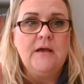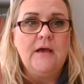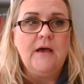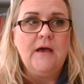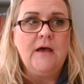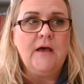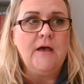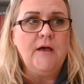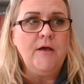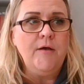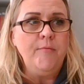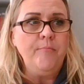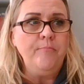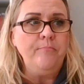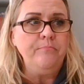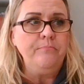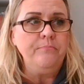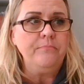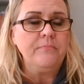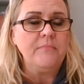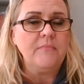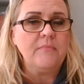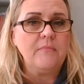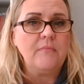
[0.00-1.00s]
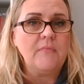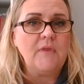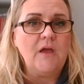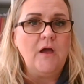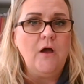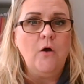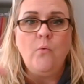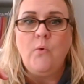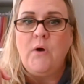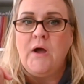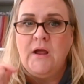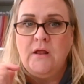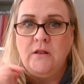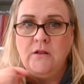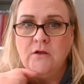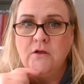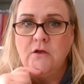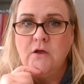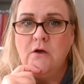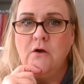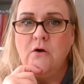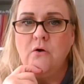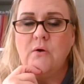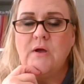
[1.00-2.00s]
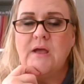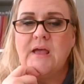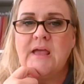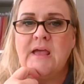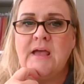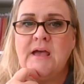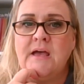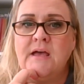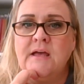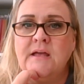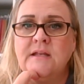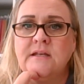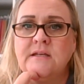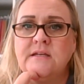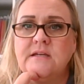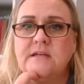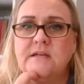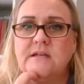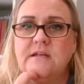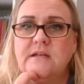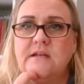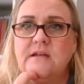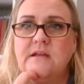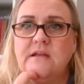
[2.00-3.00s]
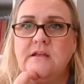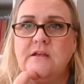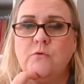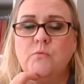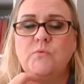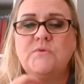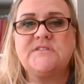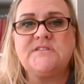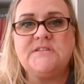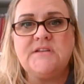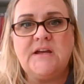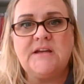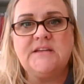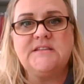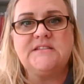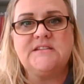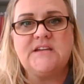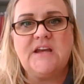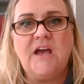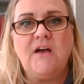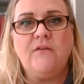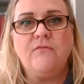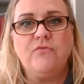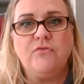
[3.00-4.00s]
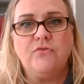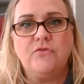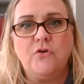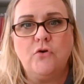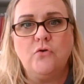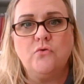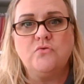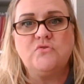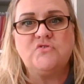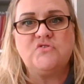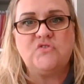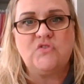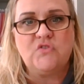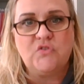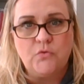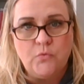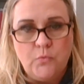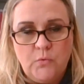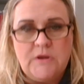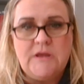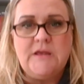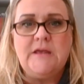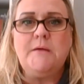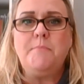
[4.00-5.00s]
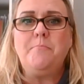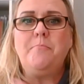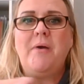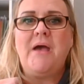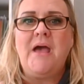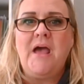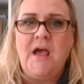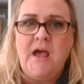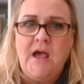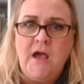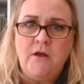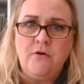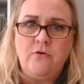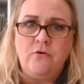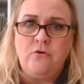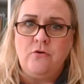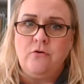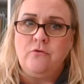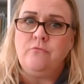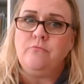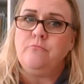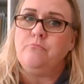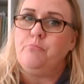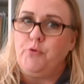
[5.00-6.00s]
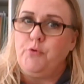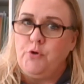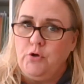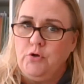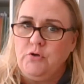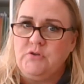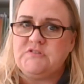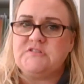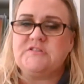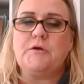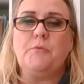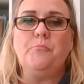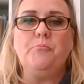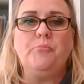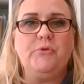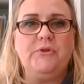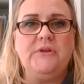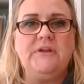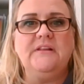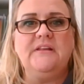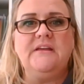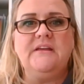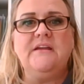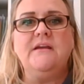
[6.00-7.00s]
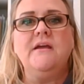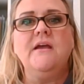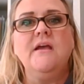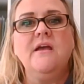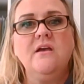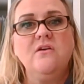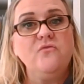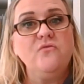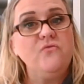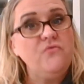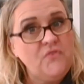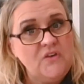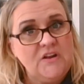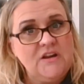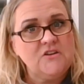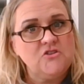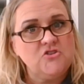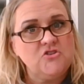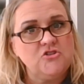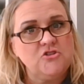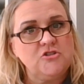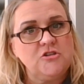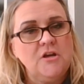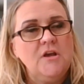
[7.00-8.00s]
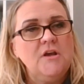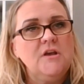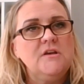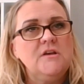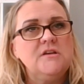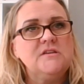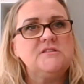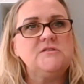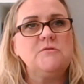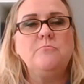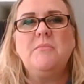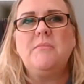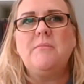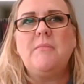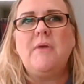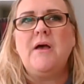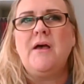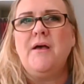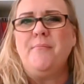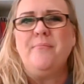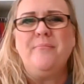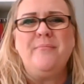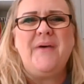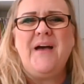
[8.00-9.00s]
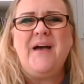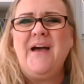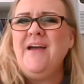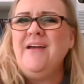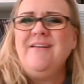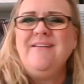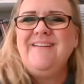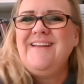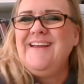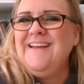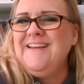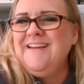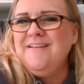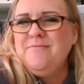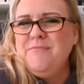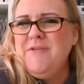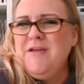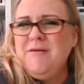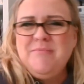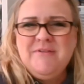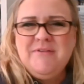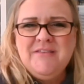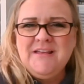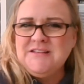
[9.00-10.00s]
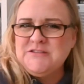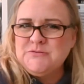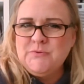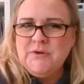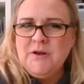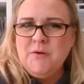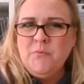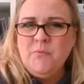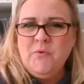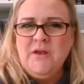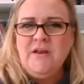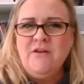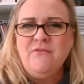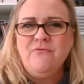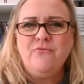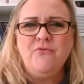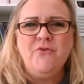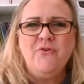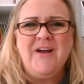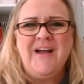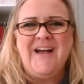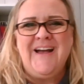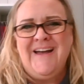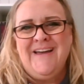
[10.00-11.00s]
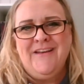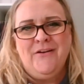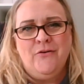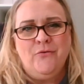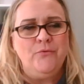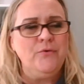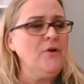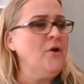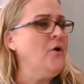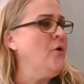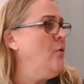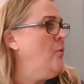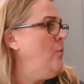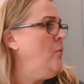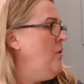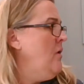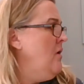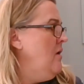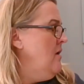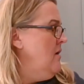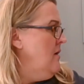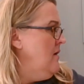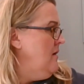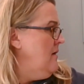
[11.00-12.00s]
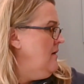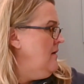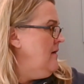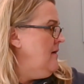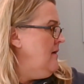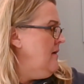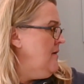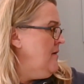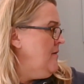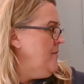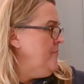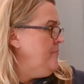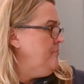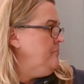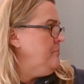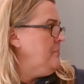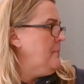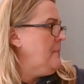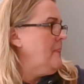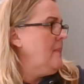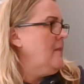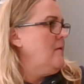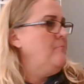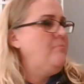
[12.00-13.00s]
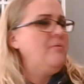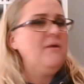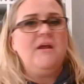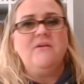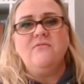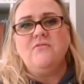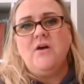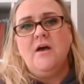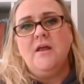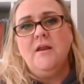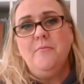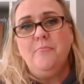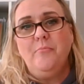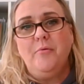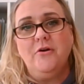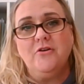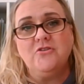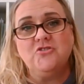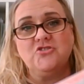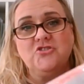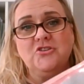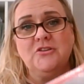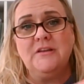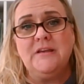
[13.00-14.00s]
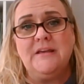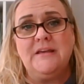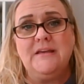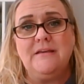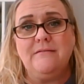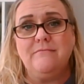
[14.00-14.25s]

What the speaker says: a while ago. And it was nice to have those 3 pattern books completely finished. So maybe that's what I'm waiting for. I don't know. But I've got it partially